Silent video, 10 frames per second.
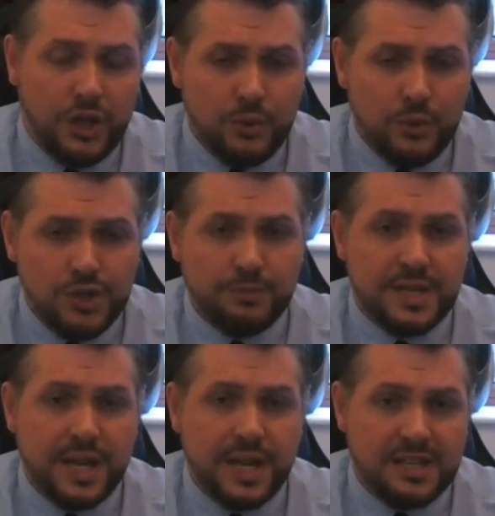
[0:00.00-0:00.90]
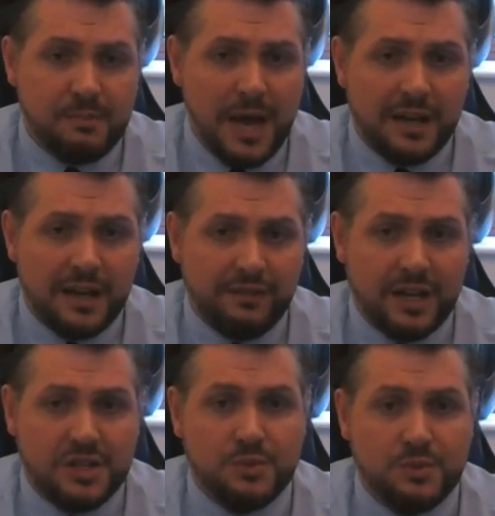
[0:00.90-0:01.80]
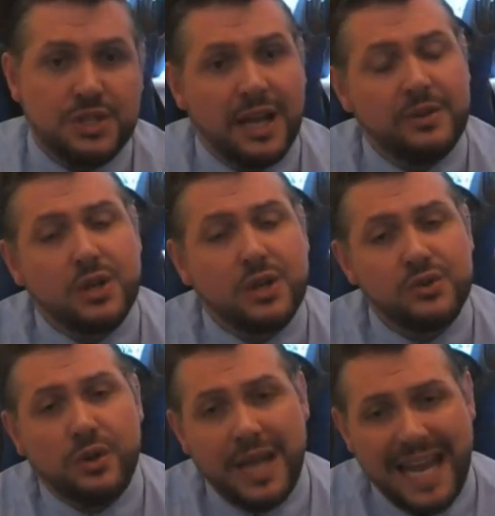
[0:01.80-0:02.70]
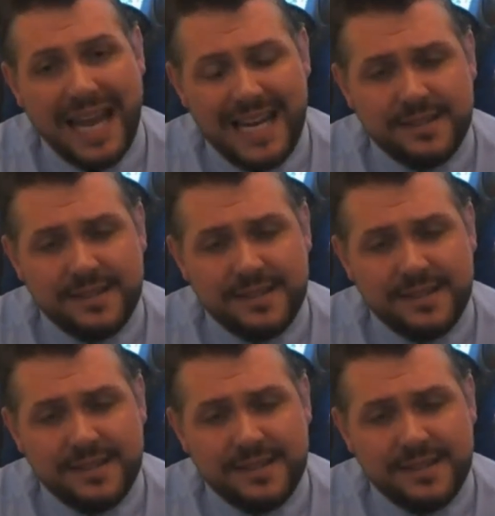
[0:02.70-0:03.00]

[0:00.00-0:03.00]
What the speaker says: huge uptake in smart devices which allow you to control your